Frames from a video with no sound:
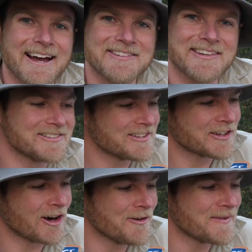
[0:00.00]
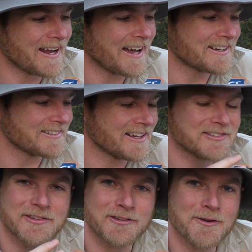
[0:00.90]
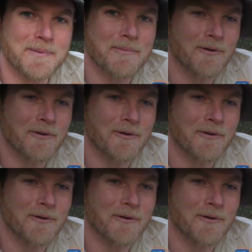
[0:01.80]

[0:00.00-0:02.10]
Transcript: As is, the Coleman acts as the super